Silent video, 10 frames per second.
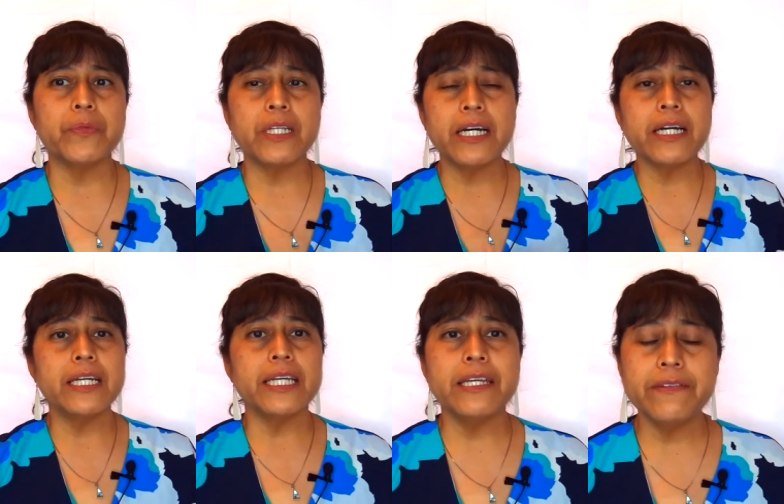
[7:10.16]

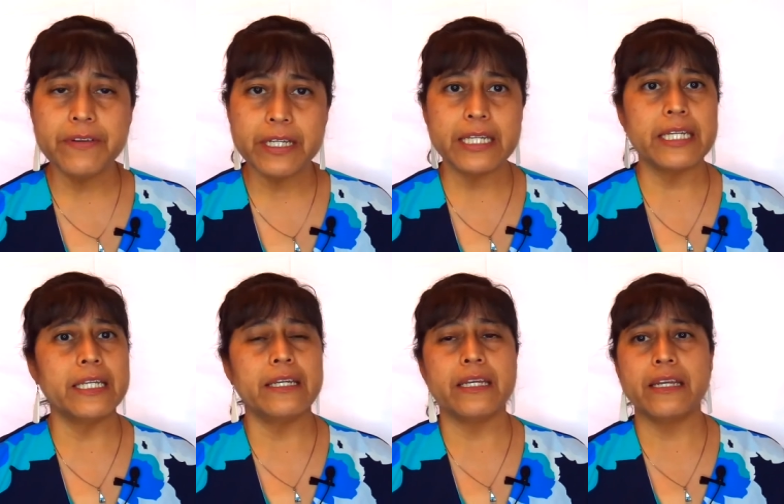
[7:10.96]
not even
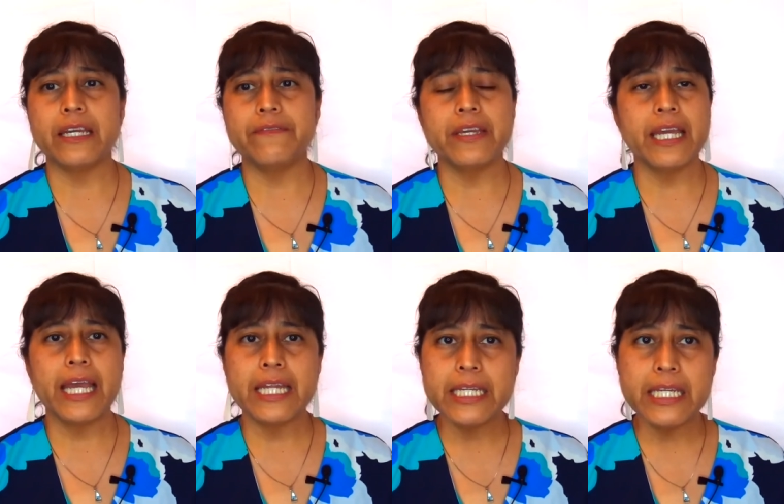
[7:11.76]
giving
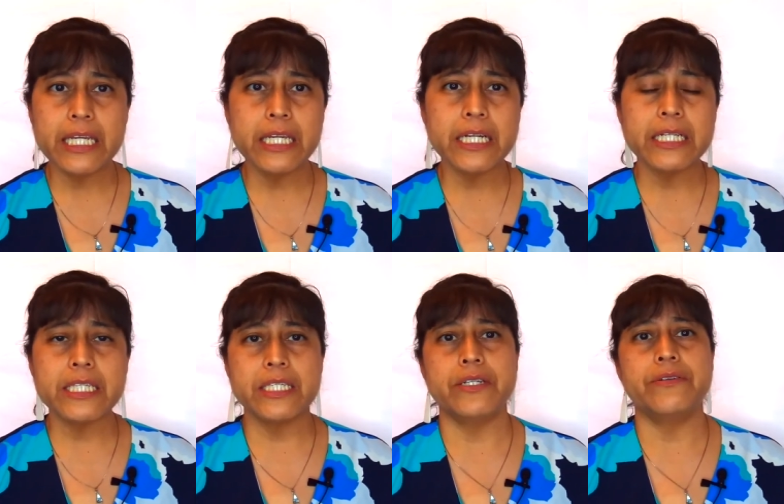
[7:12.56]
any
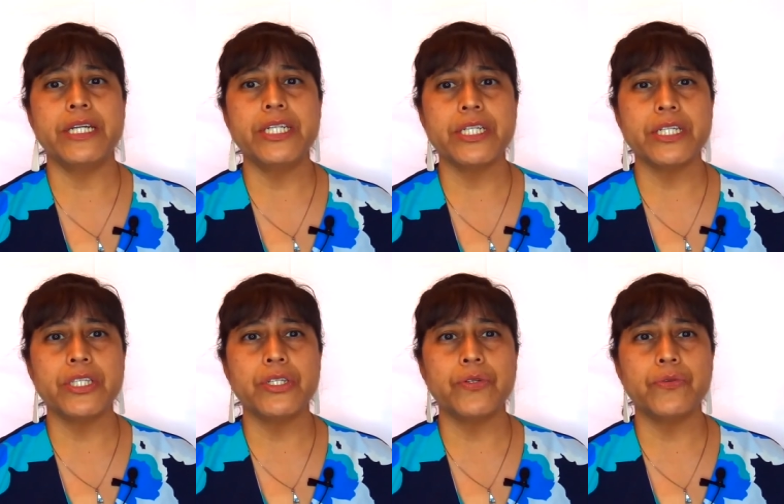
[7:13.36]
consideration
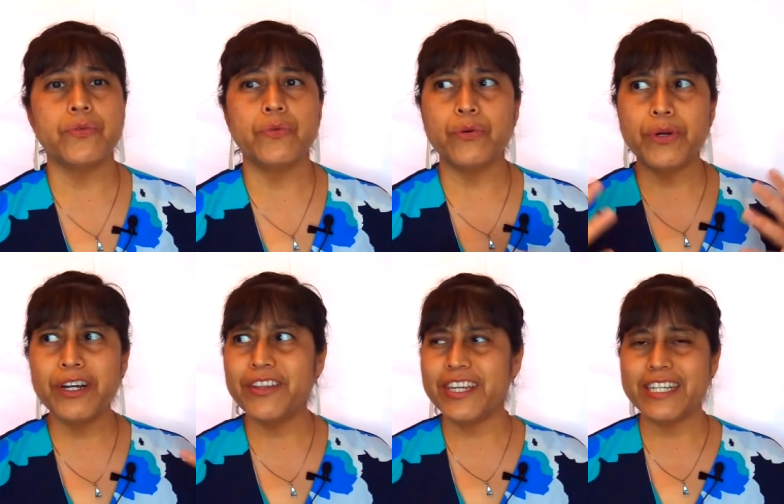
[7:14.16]
to, well, where
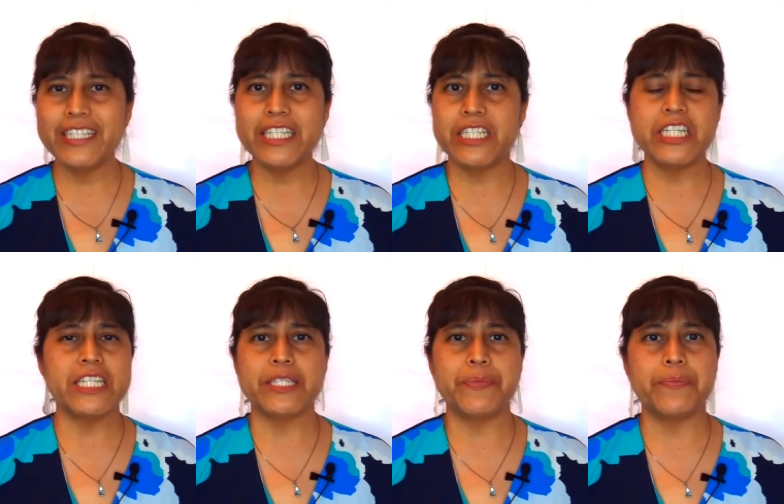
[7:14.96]
are the
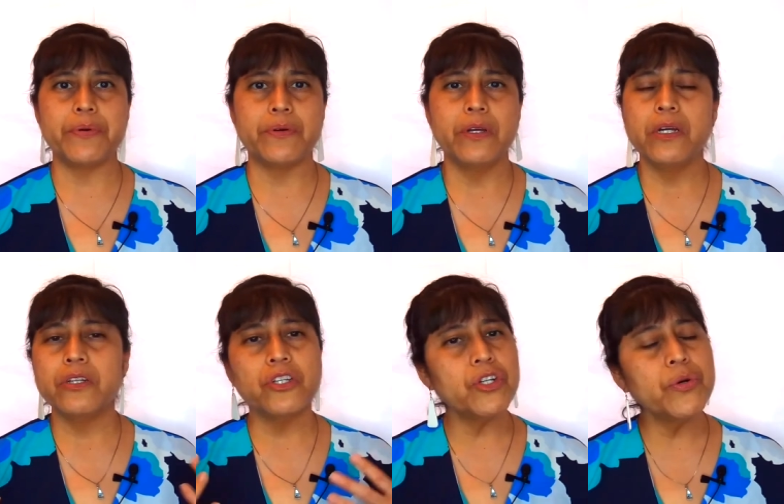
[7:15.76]
Indigenous people?
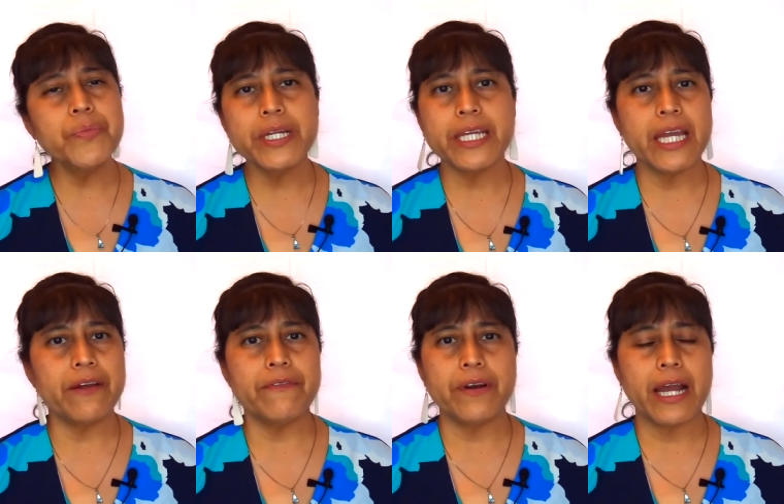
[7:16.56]
Nobody
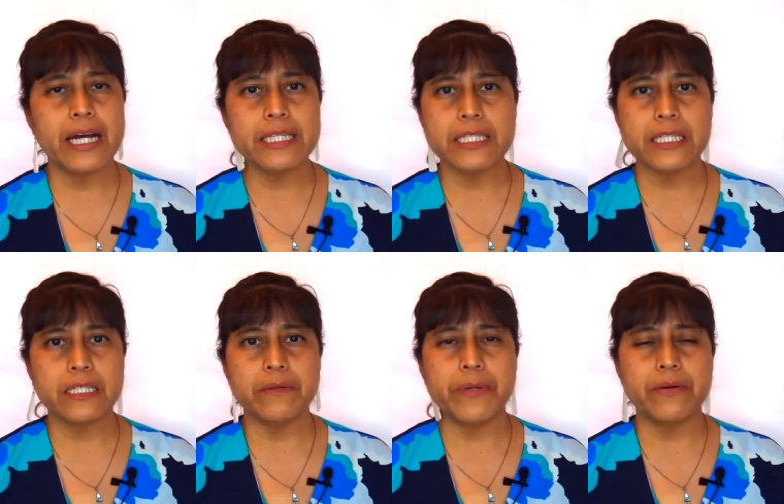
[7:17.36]
ever asks
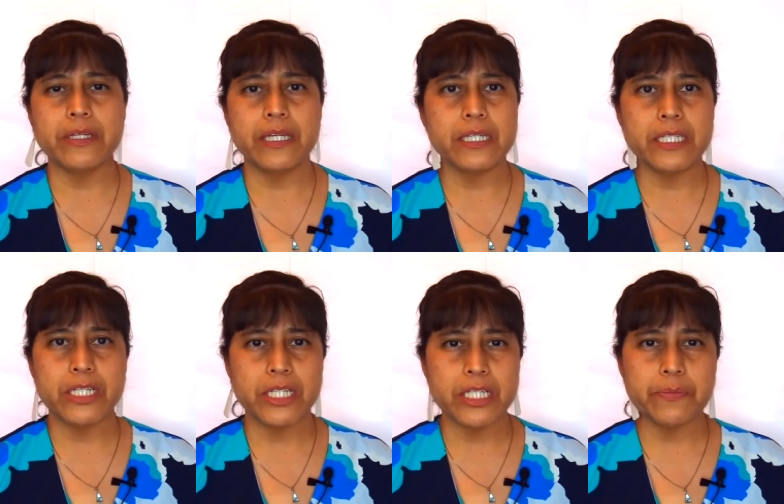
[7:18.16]
about the
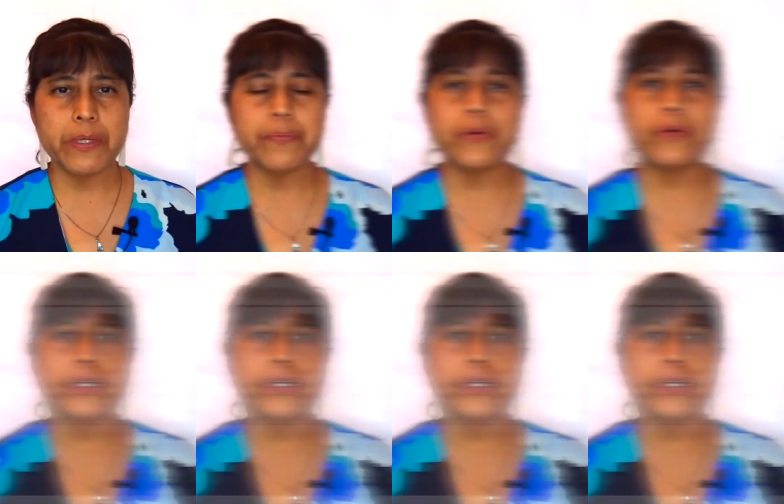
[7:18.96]
Indigenous people or